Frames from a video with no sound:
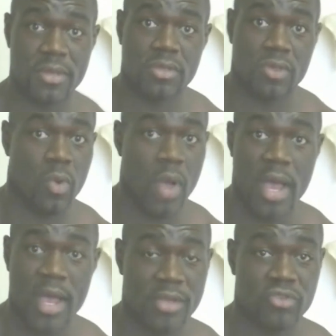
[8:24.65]
So
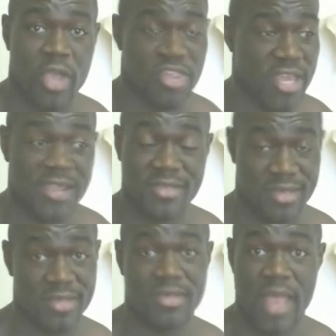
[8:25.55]
uh, Trigenics
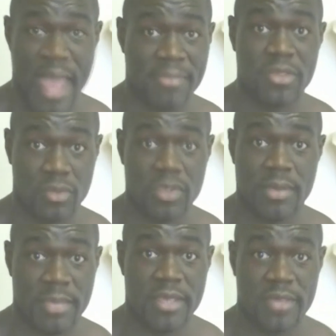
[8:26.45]
is
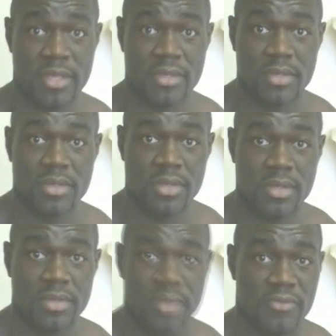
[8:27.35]
absolutely amazing.
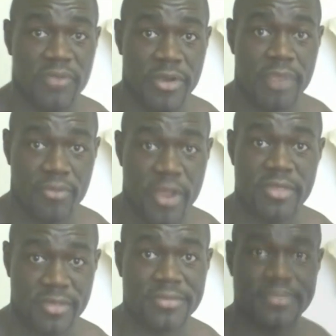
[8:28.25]
I'm very
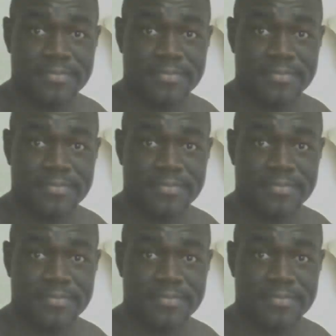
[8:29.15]
impressed.